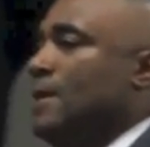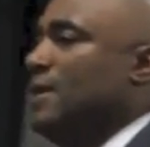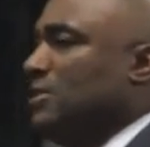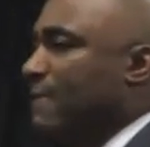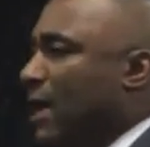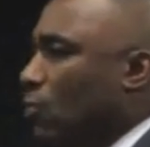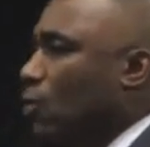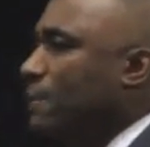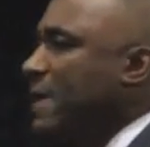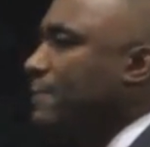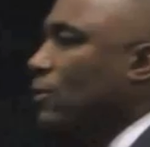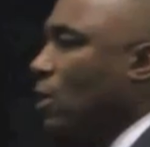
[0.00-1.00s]
It doesn't matter
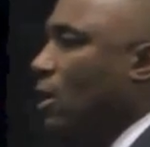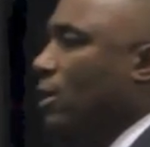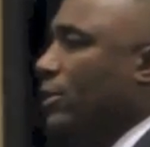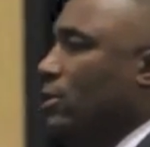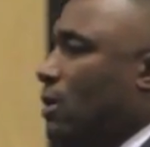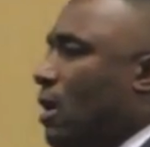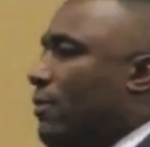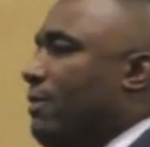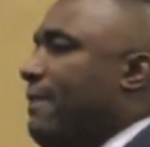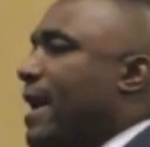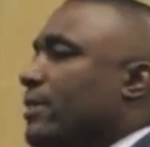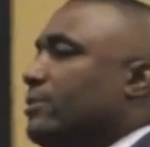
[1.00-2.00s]
what people call you. All
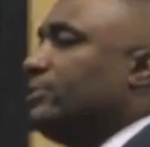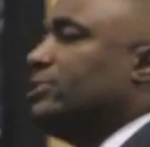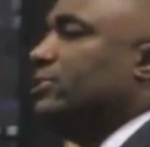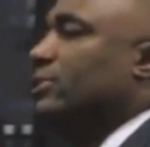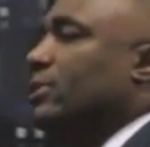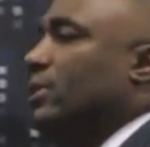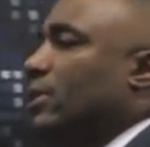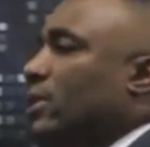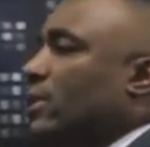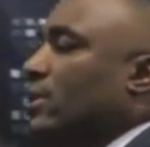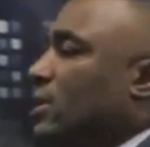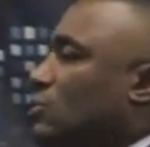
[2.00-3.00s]
that matters
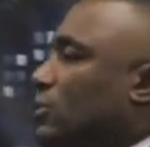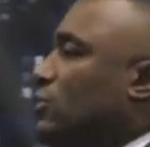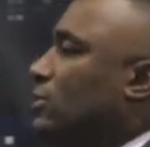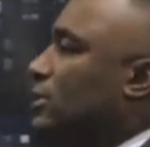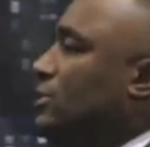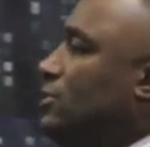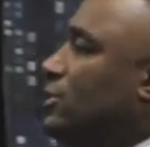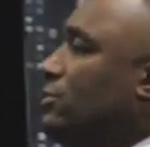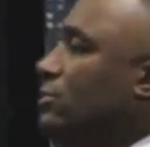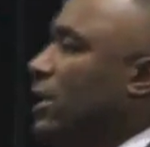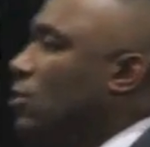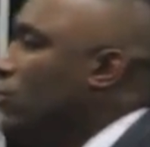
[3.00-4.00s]
is what you listen
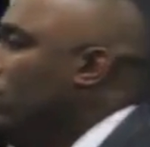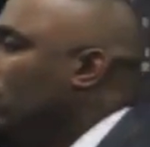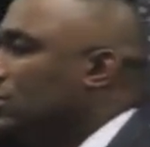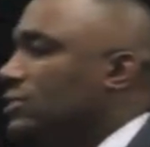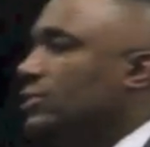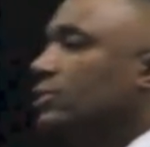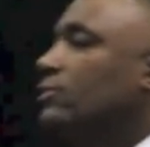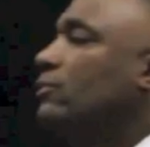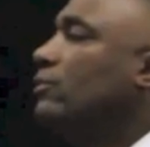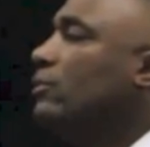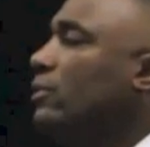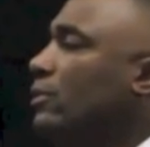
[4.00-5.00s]
to and who you listen to.
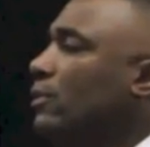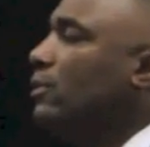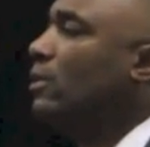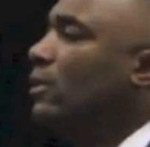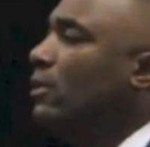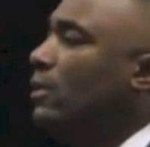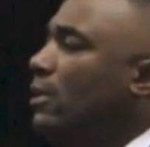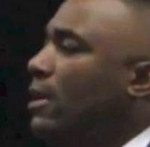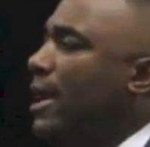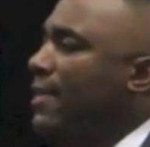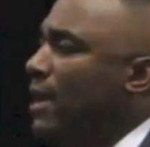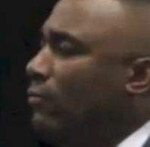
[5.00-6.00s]

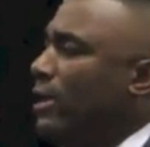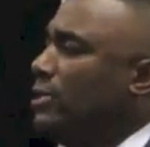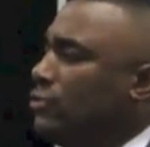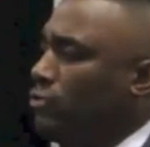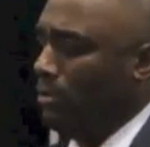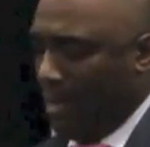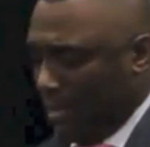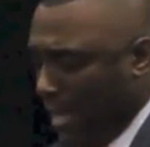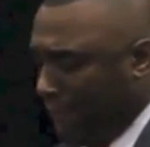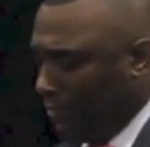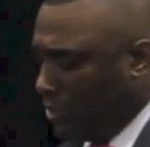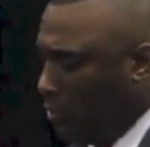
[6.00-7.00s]
And that reigned true in my
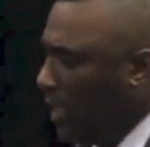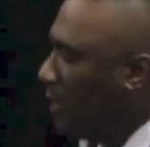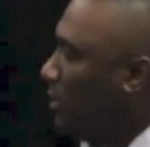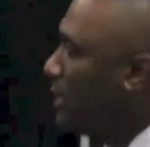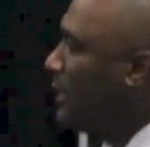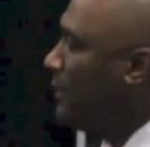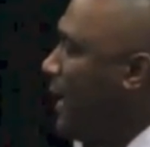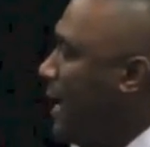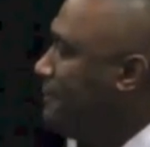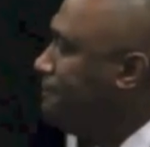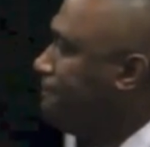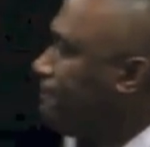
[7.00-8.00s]
life. And so when I looked at
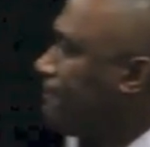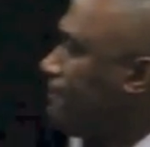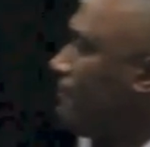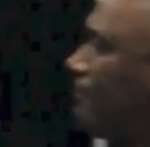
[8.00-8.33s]
that,